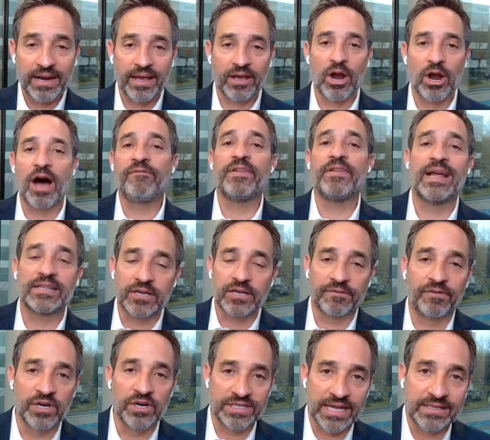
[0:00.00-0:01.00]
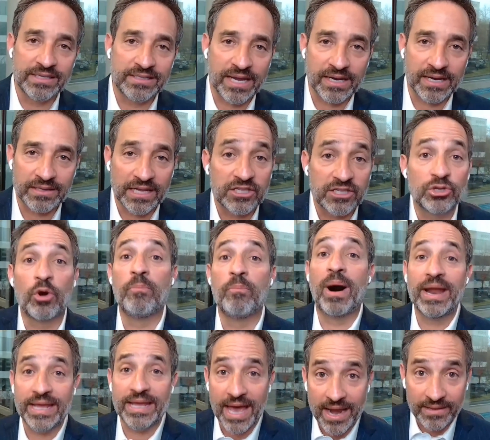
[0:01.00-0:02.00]
And often that's our first instinct. Let's
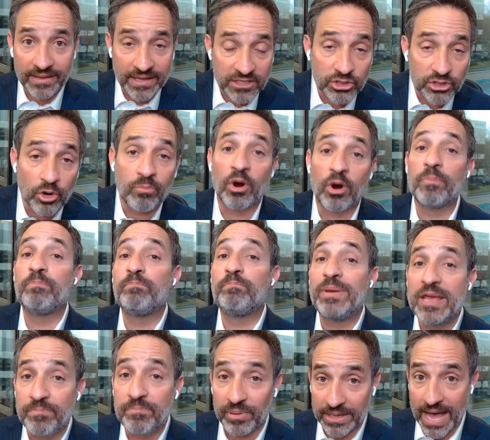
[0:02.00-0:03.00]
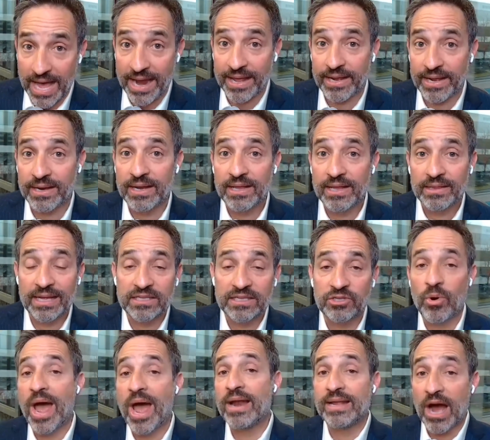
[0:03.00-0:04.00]
throw money at it. Let's throw more people at it.
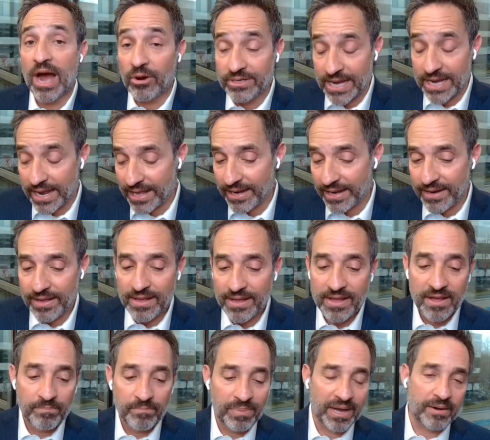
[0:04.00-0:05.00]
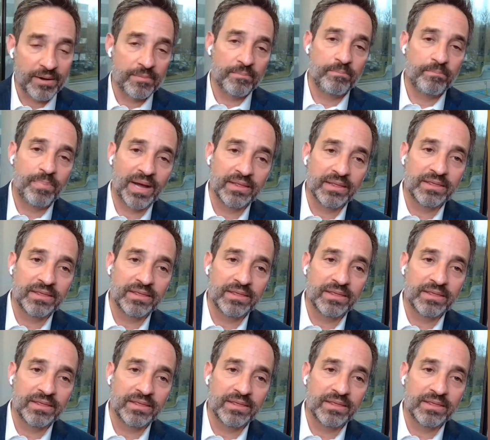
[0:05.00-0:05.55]
Let's throw headcount at it. But